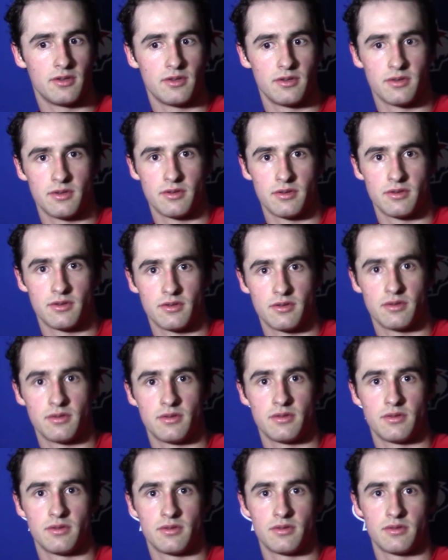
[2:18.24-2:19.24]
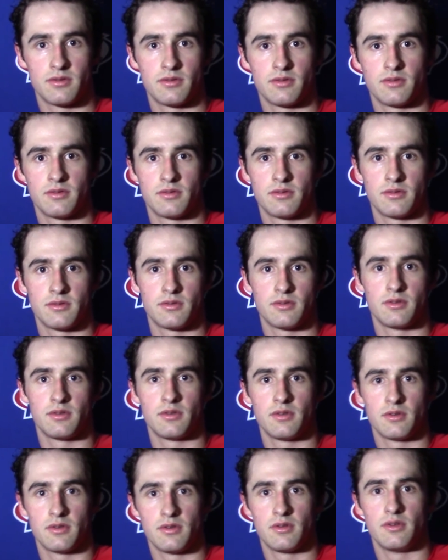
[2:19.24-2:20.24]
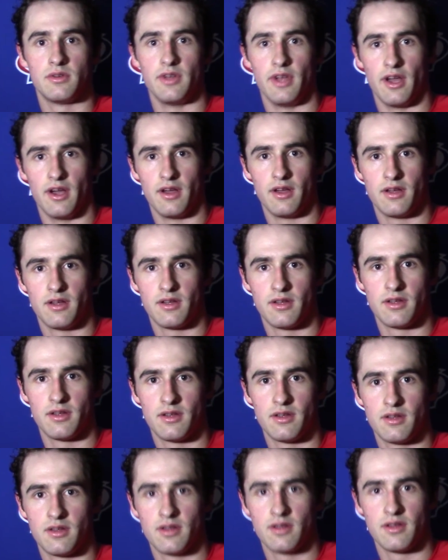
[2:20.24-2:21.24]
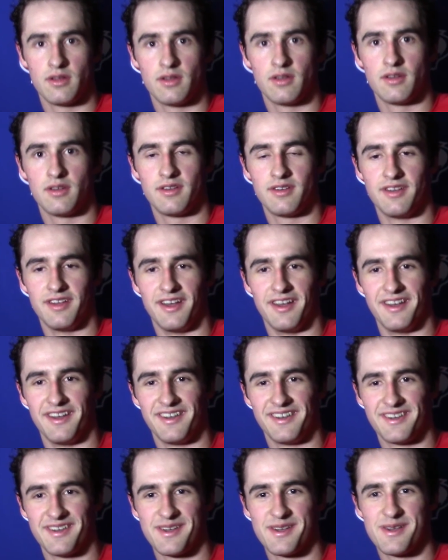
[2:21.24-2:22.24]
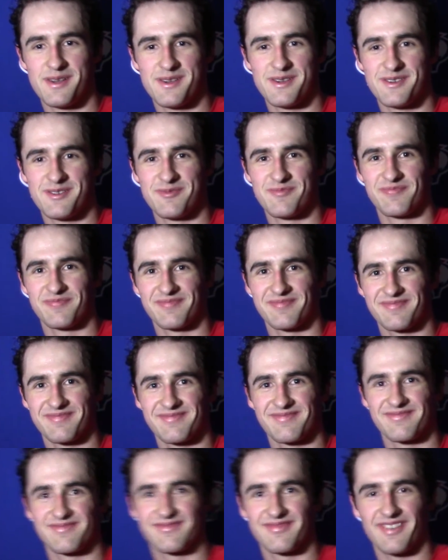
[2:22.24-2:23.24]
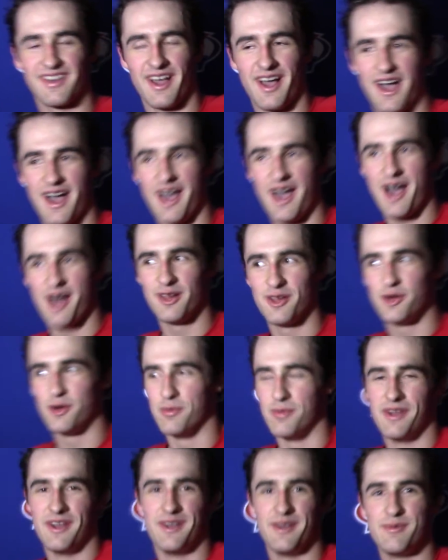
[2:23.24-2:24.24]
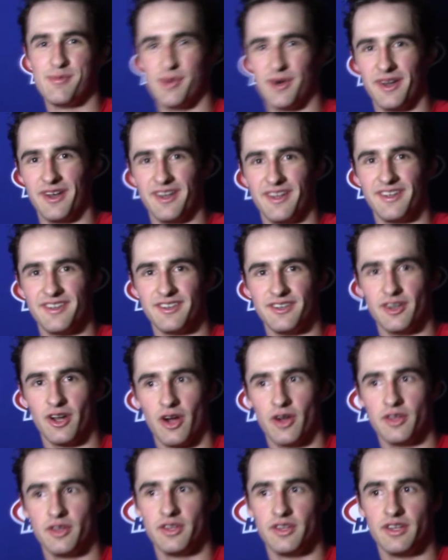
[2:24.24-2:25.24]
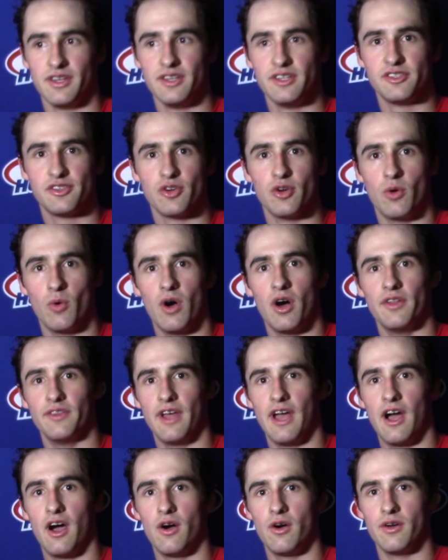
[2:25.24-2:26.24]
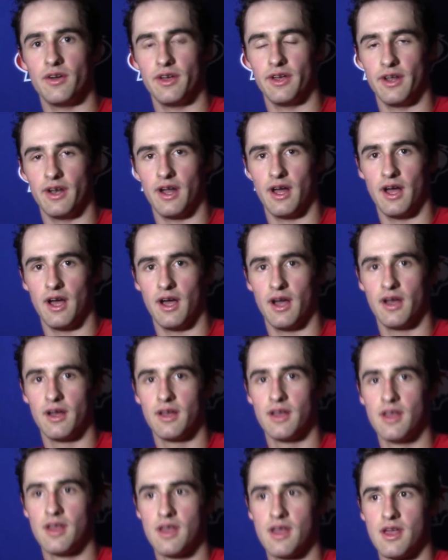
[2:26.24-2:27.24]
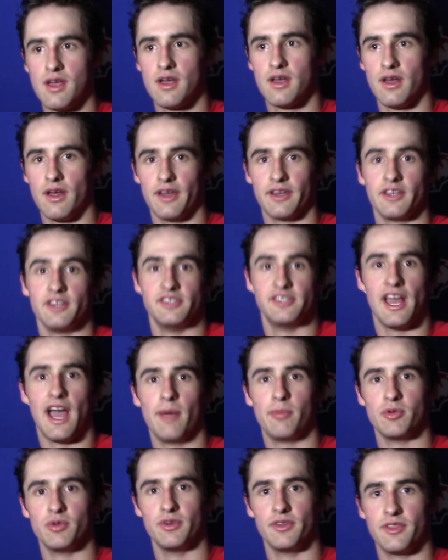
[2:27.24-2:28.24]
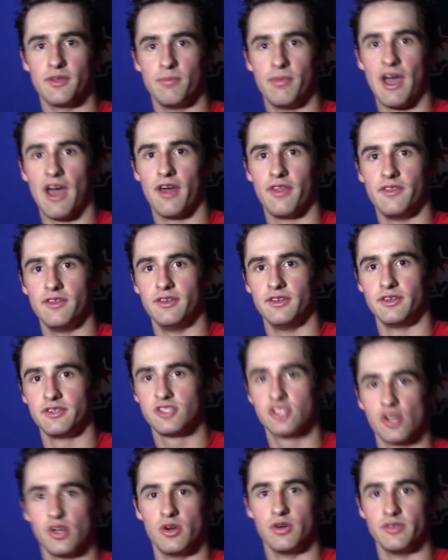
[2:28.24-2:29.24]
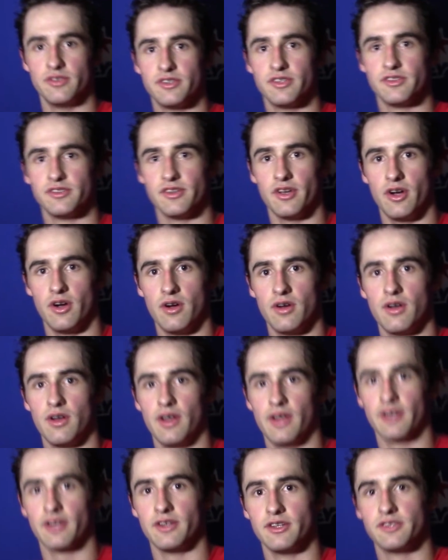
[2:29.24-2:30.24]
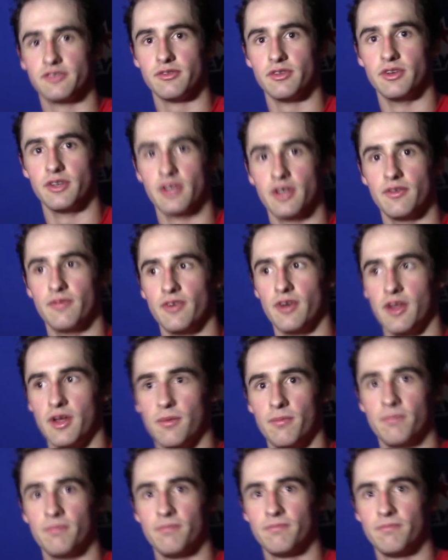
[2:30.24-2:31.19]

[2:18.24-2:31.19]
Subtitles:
You're out there, obviously, out there with Sonny Milano. Could have been your teammate at BC. You razz him about that at all? A little bit, but, you know, he's doing well now, and I think he's happy with the path he chose, so I think it's really good for him.